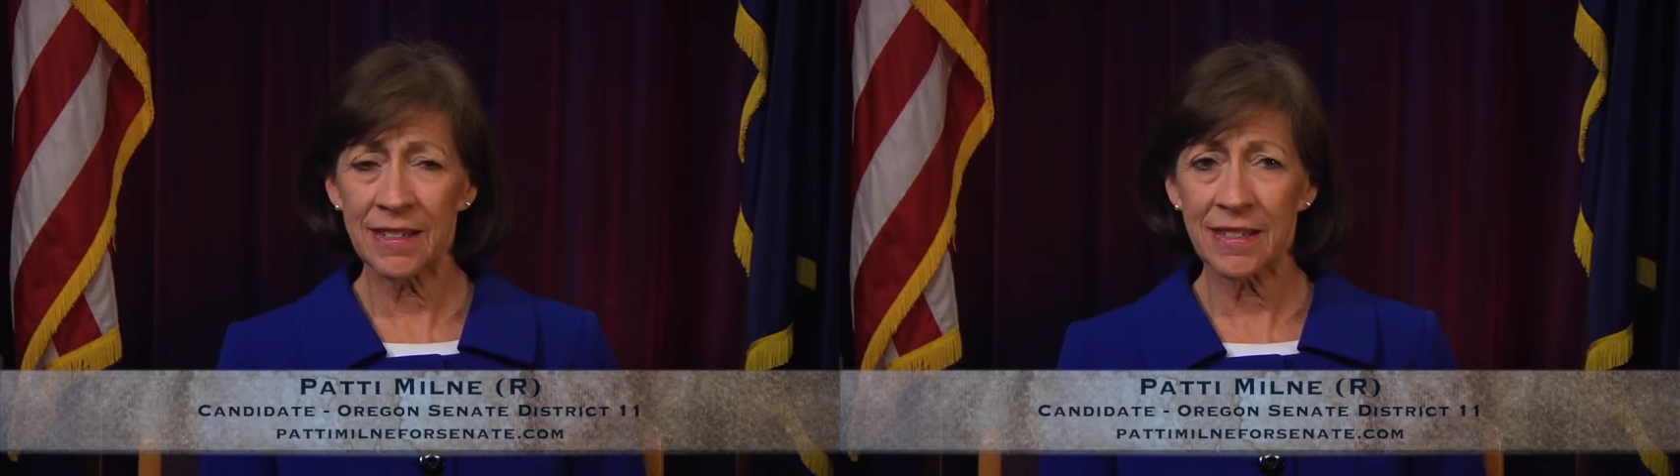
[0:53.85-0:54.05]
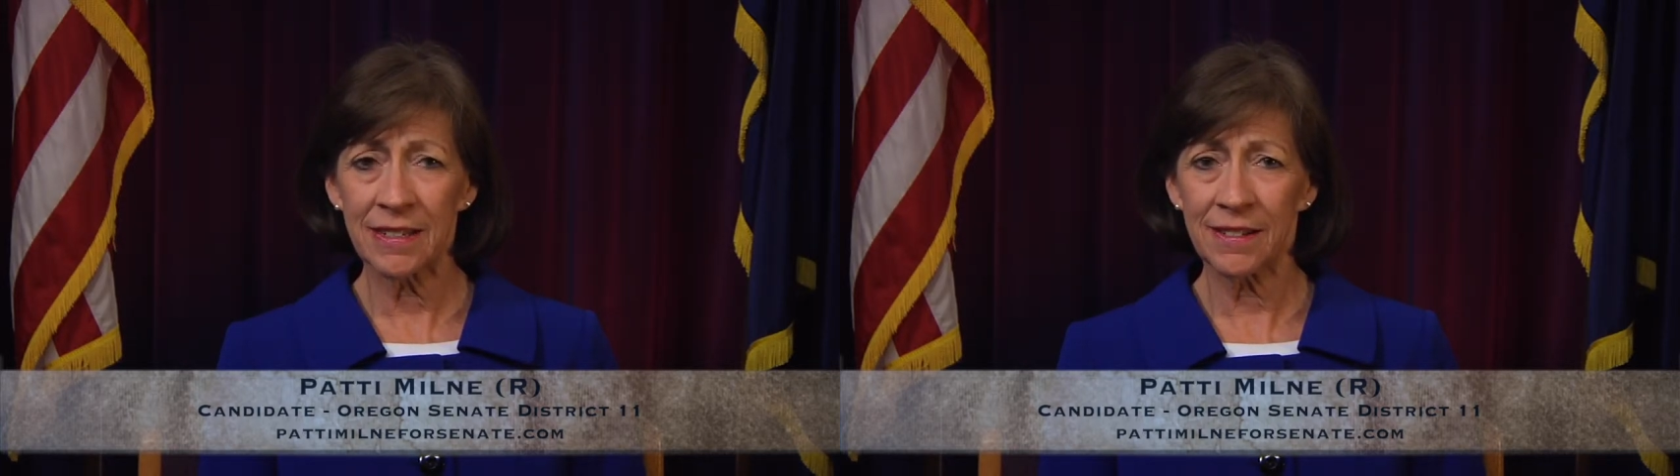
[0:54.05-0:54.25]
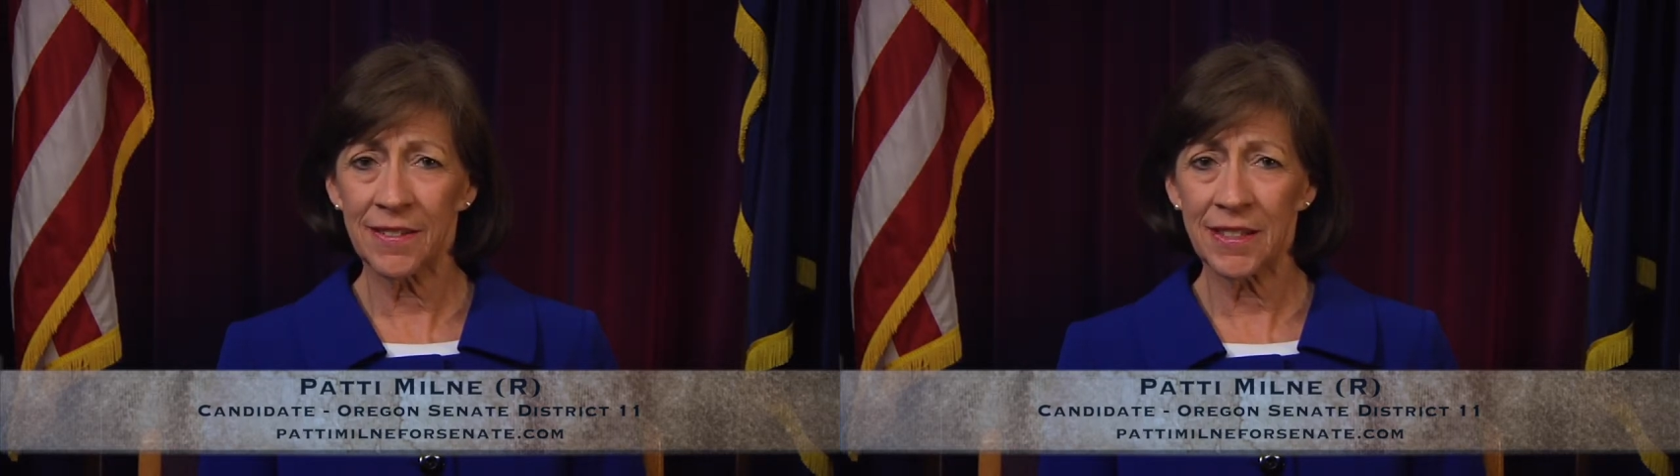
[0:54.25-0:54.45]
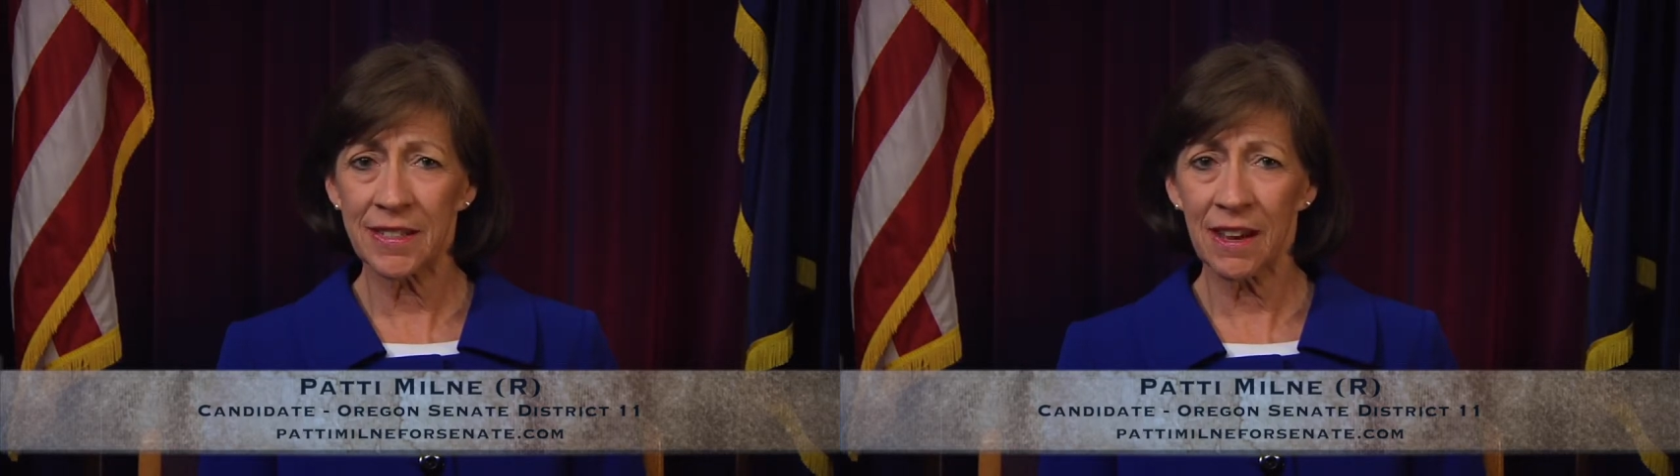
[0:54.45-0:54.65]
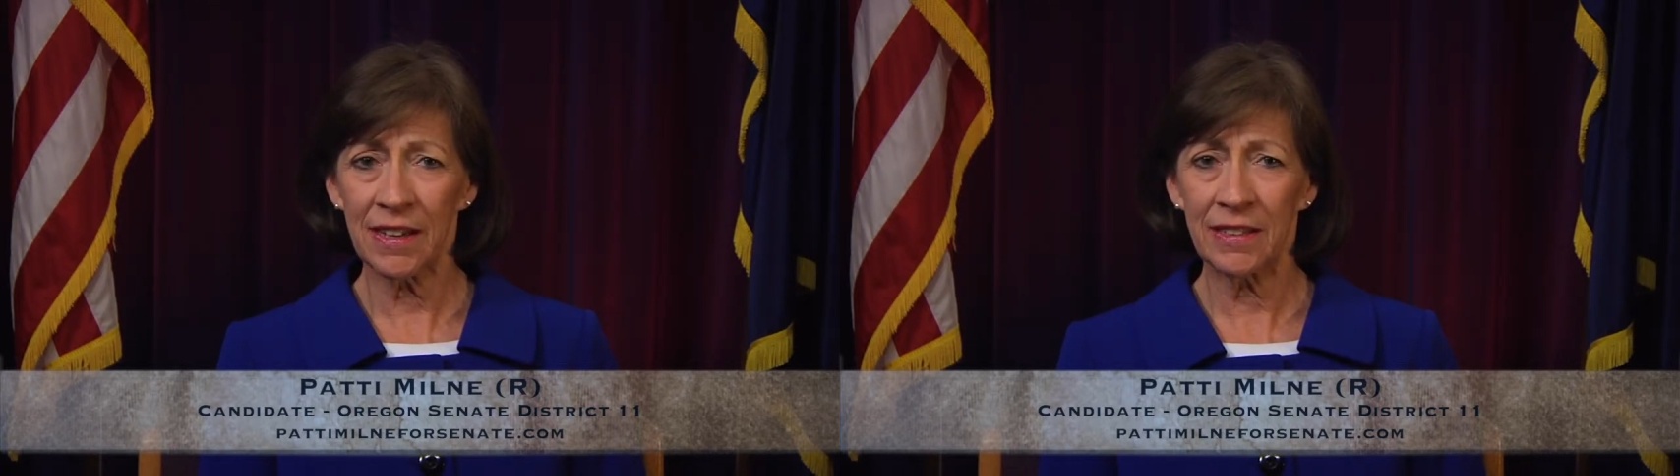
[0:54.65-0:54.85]
to sit on the
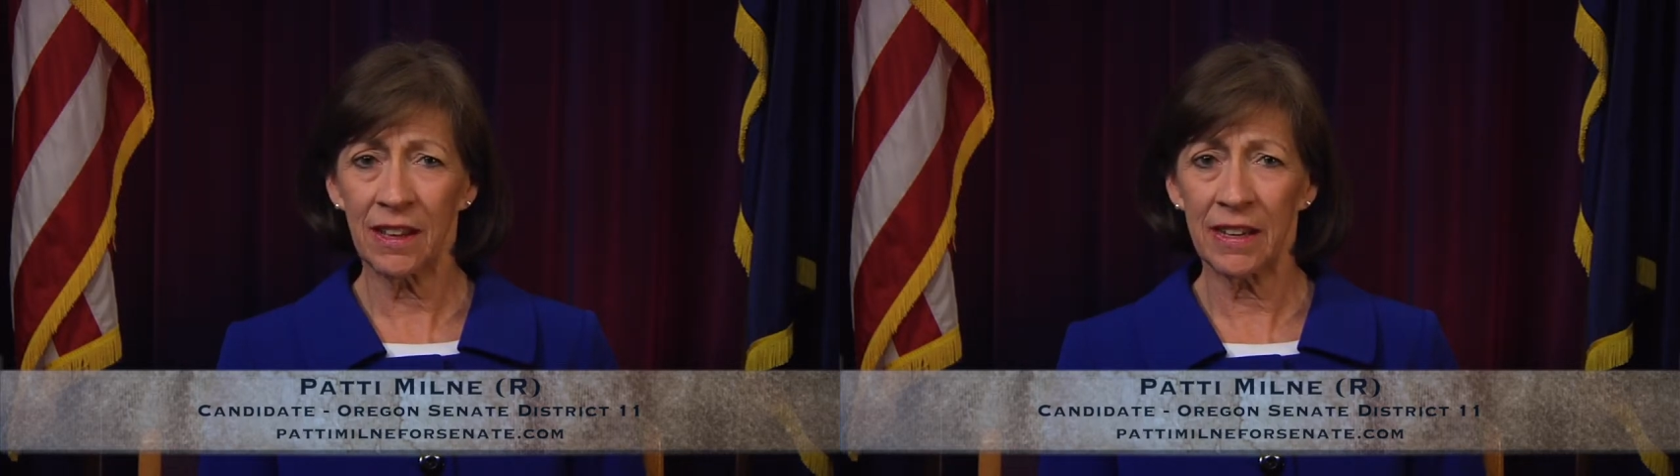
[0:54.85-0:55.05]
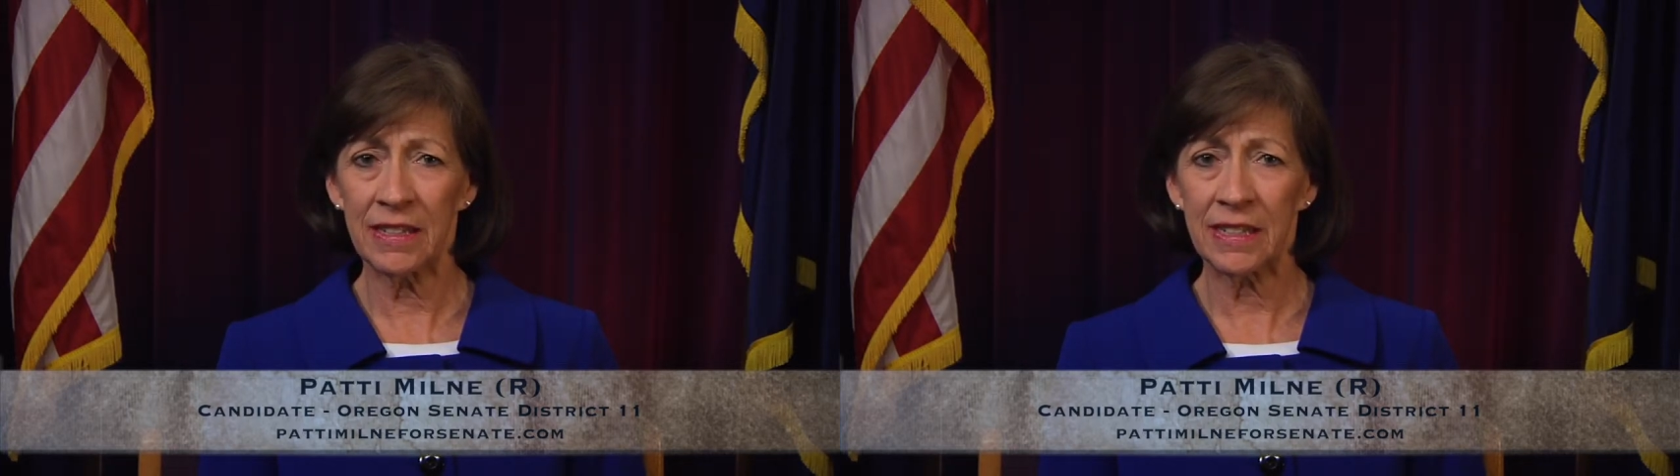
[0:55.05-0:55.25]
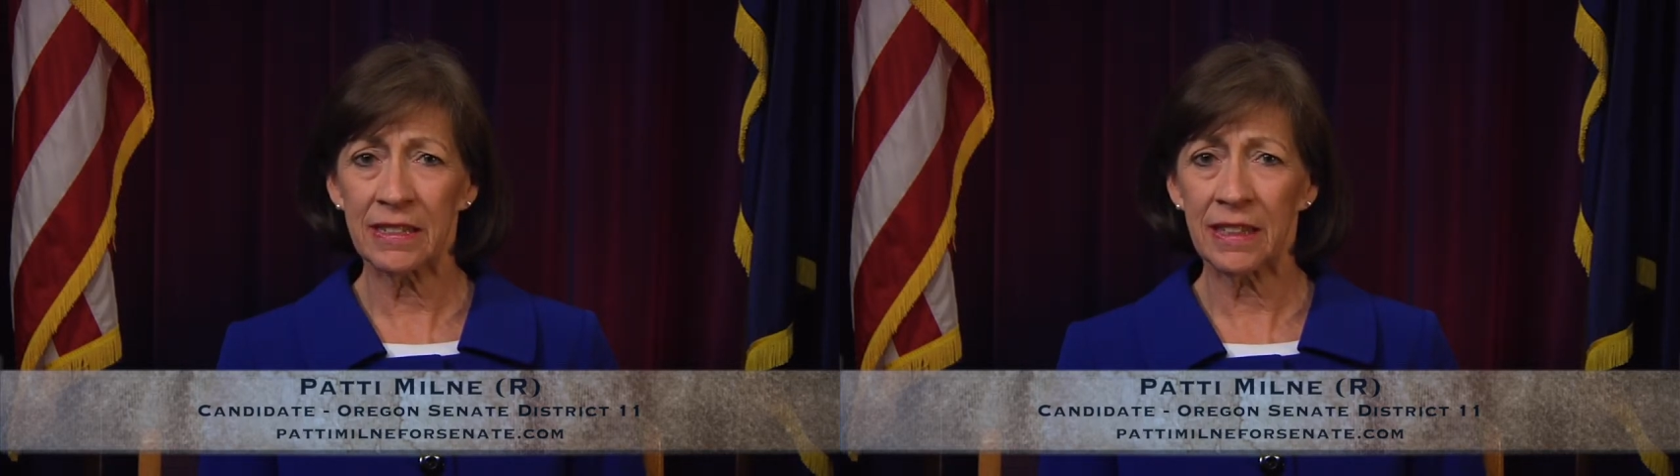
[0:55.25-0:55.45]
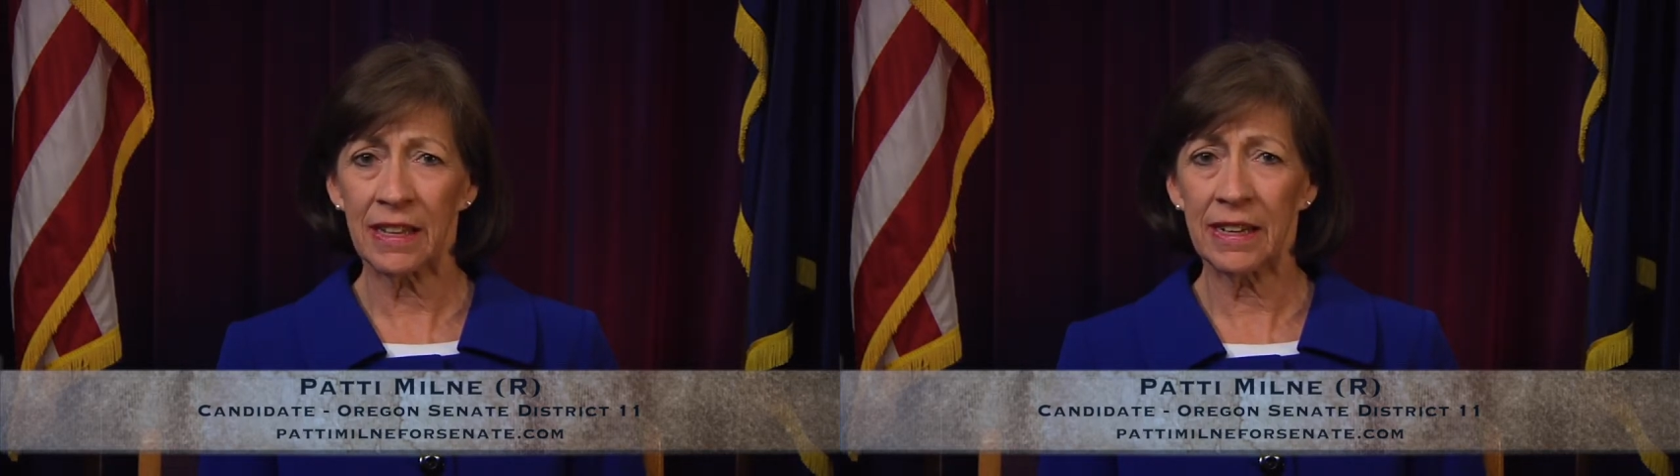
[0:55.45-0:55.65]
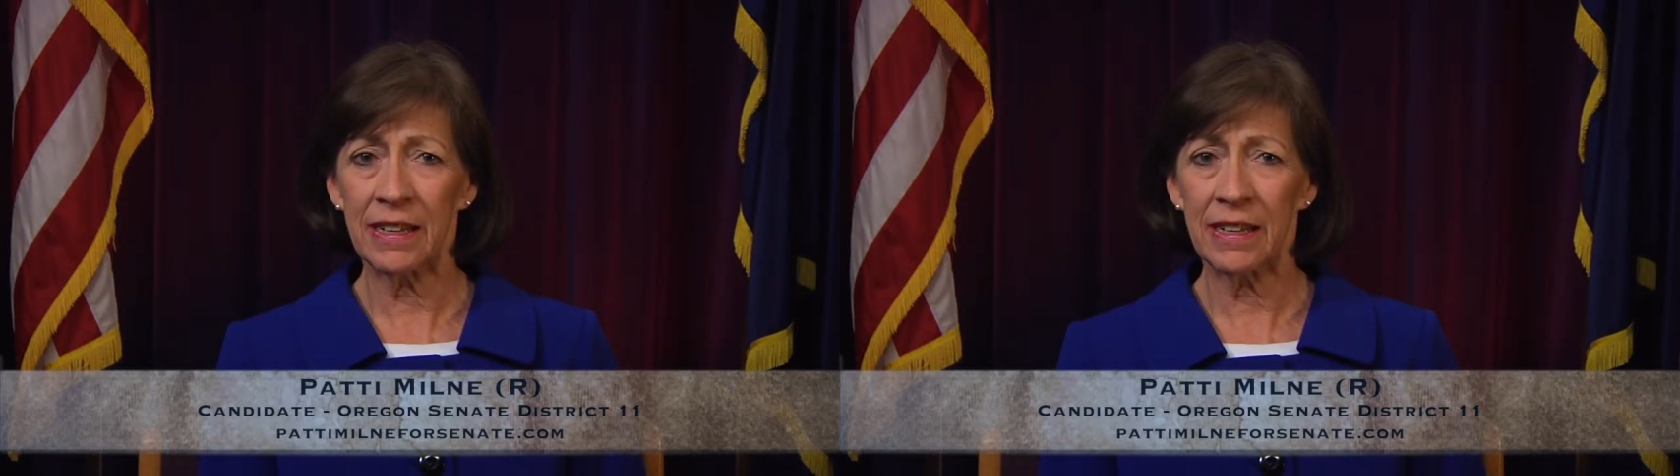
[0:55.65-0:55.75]
sidelines and let